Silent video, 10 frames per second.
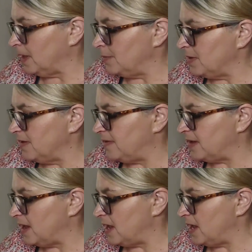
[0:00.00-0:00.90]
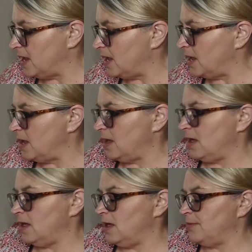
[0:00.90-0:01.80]
I'm going to say
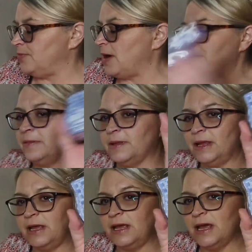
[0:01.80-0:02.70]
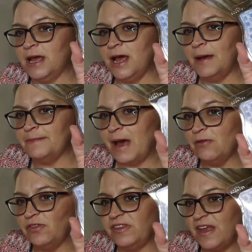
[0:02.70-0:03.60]
uh, probably
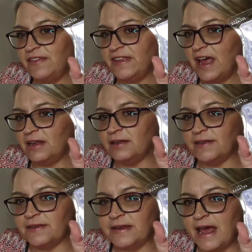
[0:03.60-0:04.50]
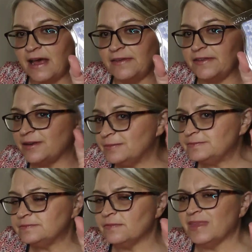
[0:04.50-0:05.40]
Mountain Sunset is next.
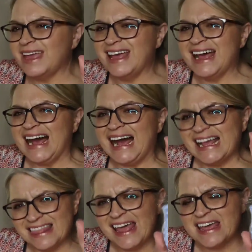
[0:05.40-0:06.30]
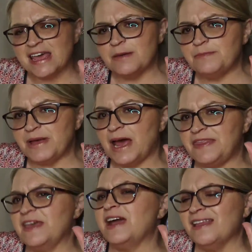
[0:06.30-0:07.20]
I like it, but I
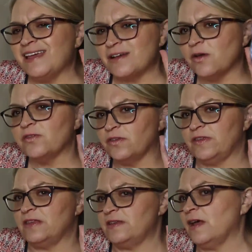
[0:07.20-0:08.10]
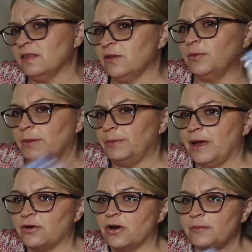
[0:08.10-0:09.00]
think I like Coastal Sunset a little bit
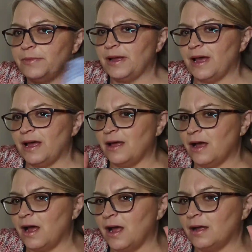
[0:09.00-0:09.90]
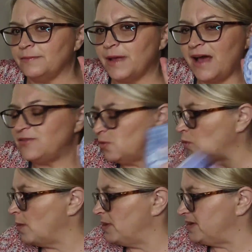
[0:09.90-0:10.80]
better, but um, I have to
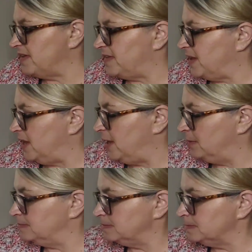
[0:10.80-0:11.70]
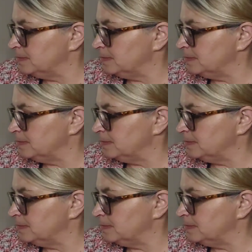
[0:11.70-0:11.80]
warm it to see.